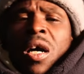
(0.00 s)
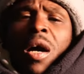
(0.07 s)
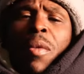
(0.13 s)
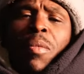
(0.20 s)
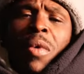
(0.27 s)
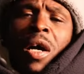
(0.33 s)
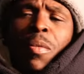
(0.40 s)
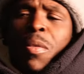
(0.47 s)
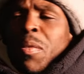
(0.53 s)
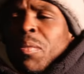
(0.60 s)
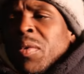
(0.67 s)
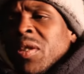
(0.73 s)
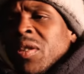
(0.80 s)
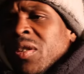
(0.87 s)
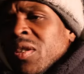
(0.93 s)
I mind my
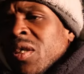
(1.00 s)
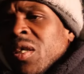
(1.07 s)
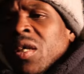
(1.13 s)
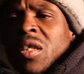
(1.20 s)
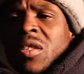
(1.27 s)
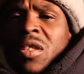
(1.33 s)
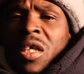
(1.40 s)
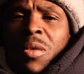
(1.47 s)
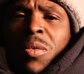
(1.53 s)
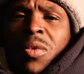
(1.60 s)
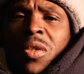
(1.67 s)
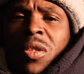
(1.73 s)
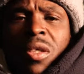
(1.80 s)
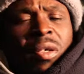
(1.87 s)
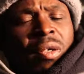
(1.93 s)
business. I stay
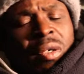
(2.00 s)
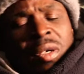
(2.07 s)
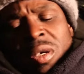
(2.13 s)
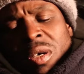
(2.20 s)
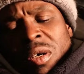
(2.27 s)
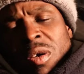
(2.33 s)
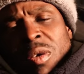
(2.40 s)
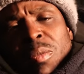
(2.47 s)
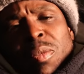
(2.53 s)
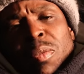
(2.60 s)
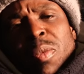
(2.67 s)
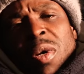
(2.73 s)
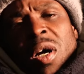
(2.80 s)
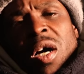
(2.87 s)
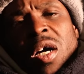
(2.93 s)
myself. I
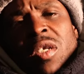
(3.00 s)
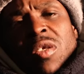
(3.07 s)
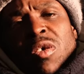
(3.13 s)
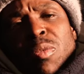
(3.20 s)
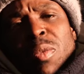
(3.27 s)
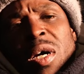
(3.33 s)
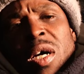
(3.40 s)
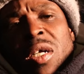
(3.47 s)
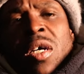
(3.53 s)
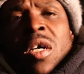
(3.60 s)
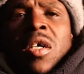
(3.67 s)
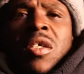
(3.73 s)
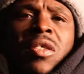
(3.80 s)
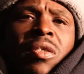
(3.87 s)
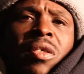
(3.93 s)
don't bother nobody.
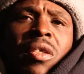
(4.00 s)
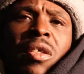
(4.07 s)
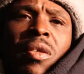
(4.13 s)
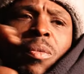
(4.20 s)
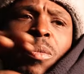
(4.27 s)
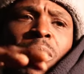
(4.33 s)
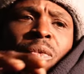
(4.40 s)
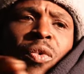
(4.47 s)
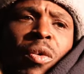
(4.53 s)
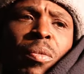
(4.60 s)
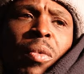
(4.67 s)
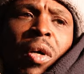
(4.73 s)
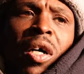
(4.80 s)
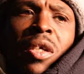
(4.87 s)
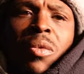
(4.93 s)
That
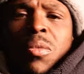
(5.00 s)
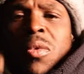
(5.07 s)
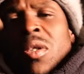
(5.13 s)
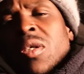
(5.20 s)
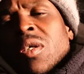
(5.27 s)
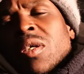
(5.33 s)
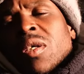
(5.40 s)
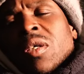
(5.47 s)
motherfucker bothers me.